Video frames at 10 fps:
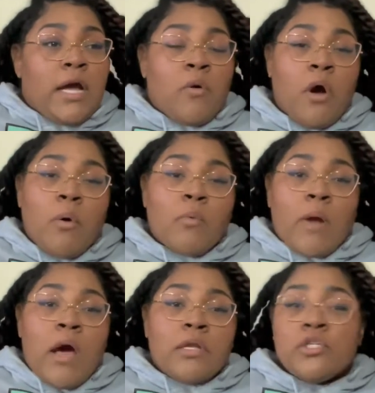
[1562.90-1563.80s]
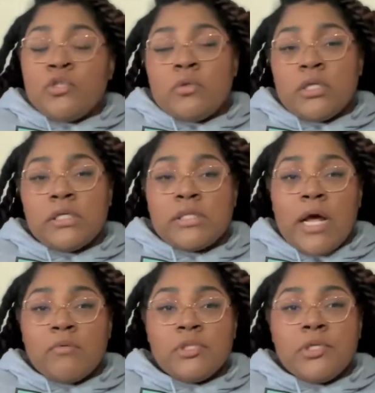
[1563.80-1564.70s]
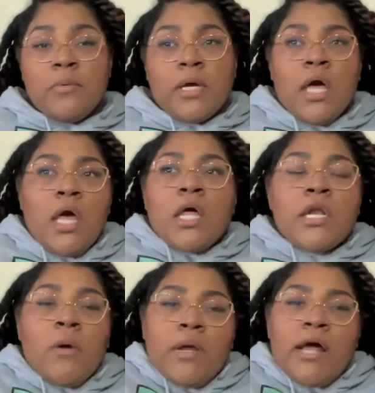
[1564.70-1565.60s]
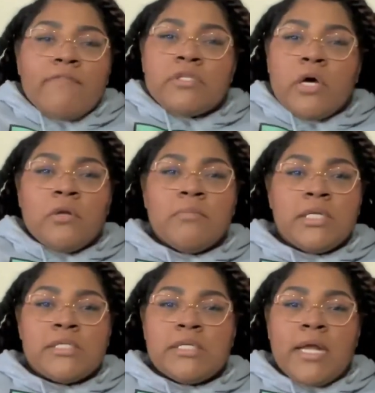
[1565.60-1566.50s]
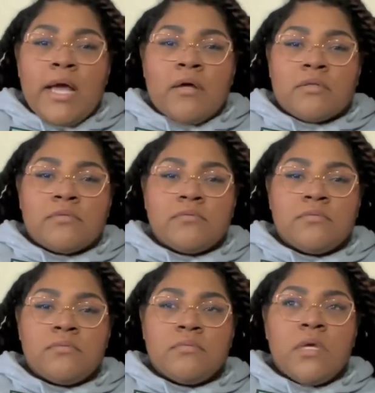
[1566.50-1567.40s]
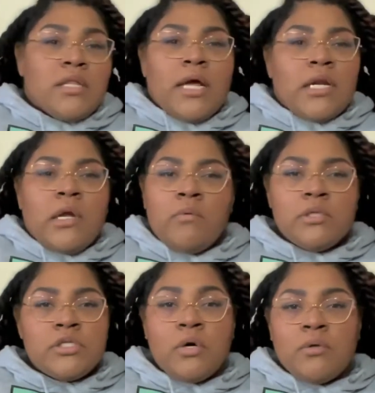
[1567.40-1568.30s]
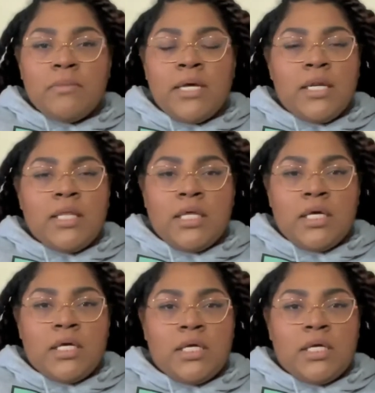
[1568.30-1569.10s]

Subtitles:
go around and do the things that I was doing. No one ever told me to sit down. Like, no one told me anything.